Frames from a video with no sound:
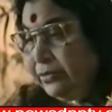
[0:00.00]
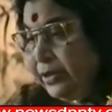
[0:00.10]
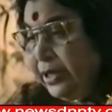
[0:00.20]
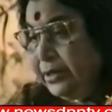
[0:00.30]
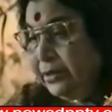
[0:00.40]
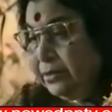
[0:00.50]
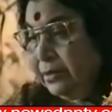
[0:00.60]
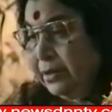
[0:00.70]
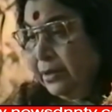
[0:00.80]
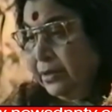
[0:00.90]
side,
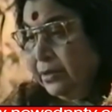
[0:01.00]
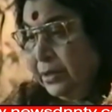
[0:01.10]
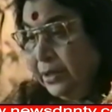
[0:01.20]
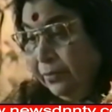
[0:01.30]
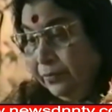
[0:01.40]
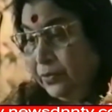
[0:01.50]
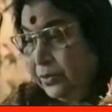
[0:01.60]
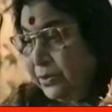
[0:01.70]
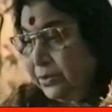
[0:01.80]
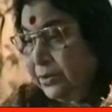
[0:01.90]
then of
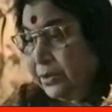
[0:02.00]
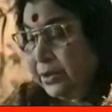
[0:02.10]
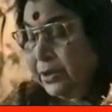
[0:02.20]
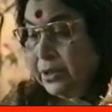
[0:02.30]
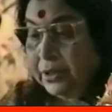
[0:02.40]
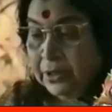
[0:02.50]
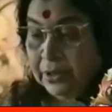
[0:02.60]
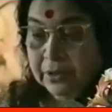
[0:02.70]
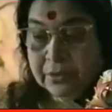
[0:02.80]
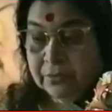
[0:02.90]
course
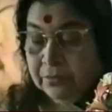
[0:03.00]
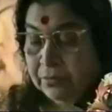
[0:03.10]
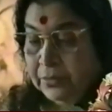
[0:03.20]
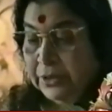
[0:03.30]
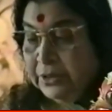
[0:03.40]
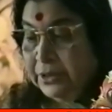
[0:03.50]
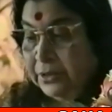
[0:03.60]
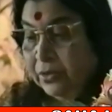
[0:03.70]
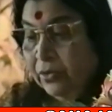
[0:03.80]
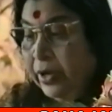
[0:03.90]
it
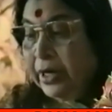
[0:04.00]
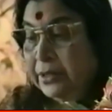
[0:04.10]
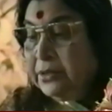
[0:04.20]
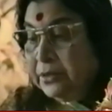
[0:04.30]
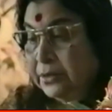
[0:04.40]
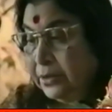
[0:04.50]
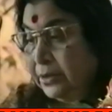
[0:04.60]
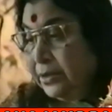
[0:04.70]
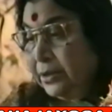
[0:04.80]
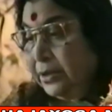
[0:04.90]
is all right.
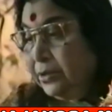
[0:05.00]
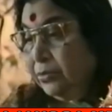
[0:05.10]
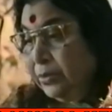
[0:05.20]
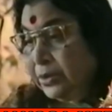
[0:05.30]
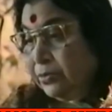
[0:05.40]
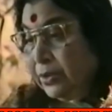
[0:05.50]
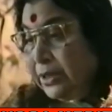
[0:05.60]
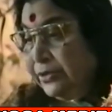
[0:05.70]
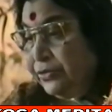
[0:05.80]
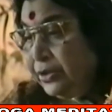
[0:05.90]
It works for
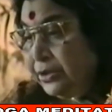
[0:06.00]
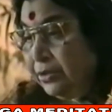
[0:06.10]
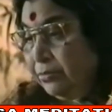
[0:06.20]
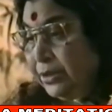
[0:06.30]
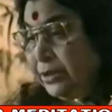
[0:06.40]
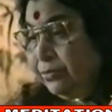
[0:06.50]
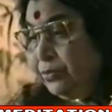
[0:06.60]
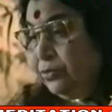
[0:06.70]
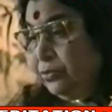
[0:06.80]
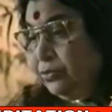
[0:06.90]
construction, but if
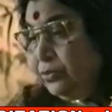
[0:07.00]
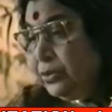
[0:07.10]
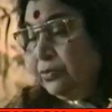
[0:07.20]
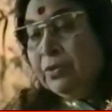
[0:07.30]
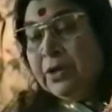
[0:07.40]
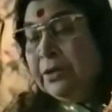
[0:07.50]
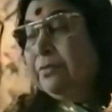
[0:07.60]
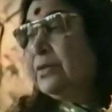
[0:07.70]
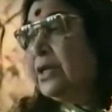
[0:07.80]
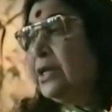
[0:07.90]
you use it for
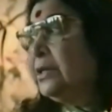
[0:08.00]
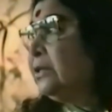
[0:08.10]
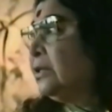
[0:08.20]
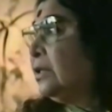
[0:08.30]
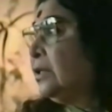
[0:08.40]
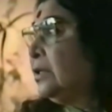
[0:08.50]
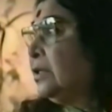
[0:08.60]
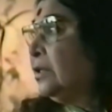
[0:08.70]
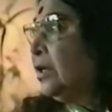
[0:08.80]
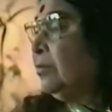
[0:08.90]
left side,
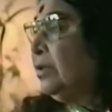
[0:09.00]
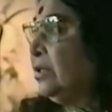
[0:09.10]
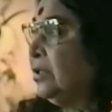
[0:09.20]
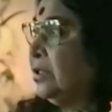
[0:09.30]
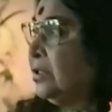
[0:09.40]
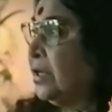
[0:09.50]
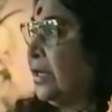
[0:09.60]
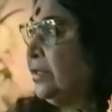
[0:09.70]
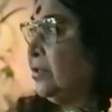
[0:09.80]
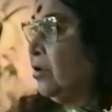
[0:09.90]
I mean in the
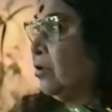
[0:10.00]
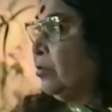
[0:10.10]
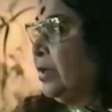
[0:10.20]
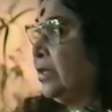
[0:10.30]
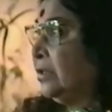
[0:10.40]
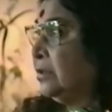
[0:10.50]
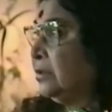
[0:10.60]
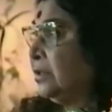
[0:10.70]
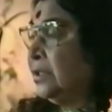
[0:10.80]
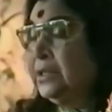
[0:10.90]
anti-clock manner,
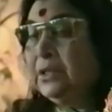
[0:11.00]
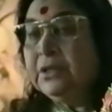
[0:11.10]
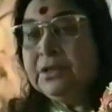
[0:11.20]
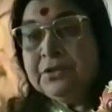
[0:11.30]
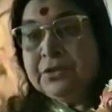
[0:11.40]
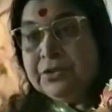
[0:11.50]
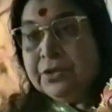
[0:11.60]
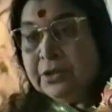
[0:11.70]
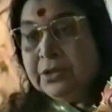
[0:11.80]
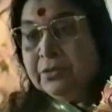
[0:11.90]
then it is
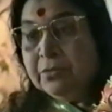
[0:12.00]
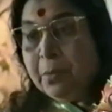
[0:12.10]
destructive.